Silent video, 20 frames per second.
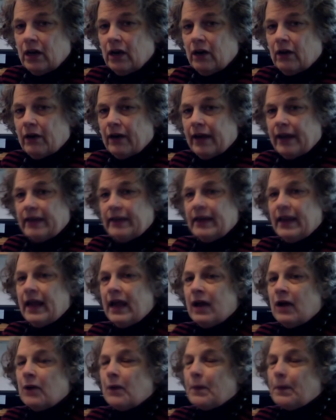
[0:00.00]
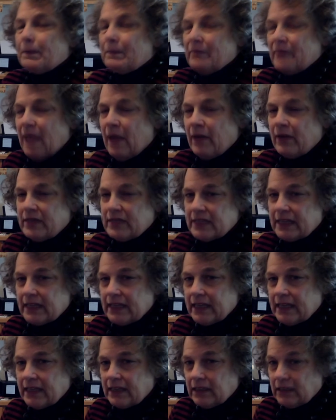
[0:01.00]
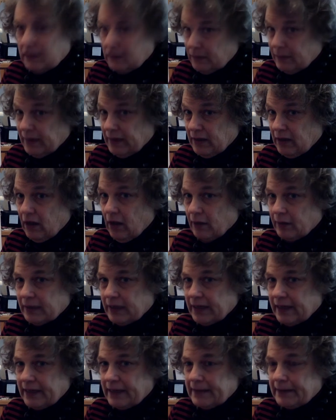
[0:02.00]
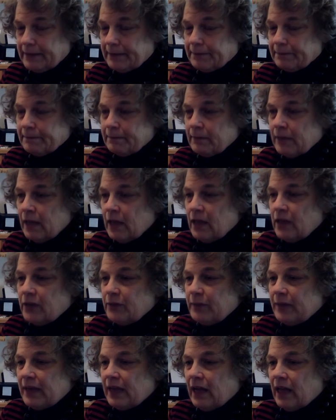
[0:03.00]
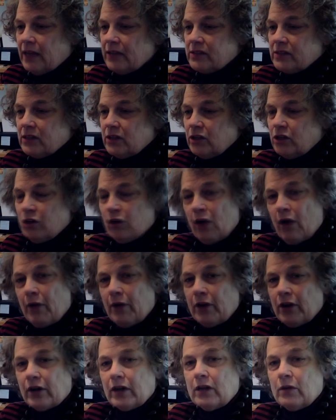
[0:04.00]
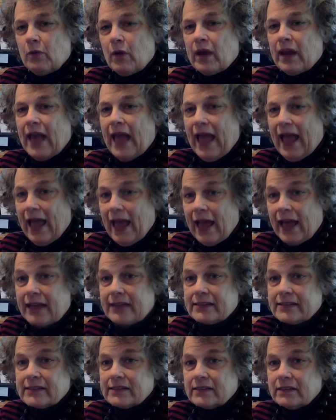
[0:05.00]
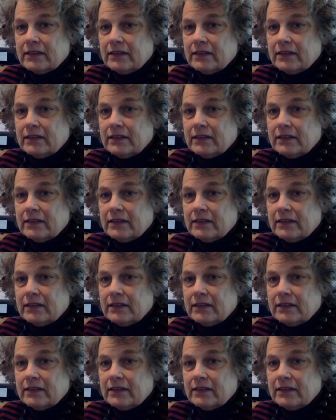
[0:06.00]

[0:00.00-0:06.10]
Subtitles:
All right, now it's going to get a little bit complicated because you're going to want to ask.